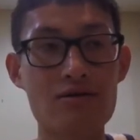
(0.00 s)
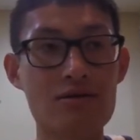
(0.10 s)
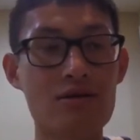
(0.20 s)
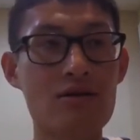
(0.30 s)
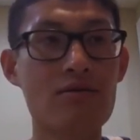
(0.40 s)

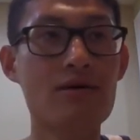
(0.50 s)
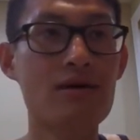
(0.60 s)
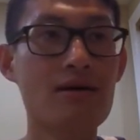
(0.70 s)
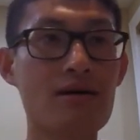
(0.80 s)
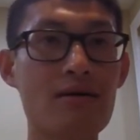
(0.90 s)
So
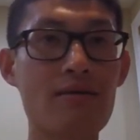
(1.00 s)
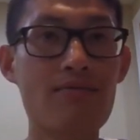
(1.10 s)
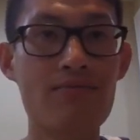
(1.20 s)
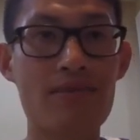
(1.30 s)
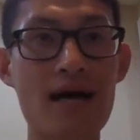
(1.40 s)

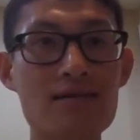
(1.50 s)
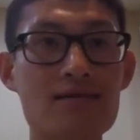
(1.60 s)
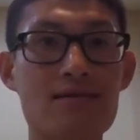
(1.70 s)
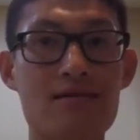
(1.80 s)
that's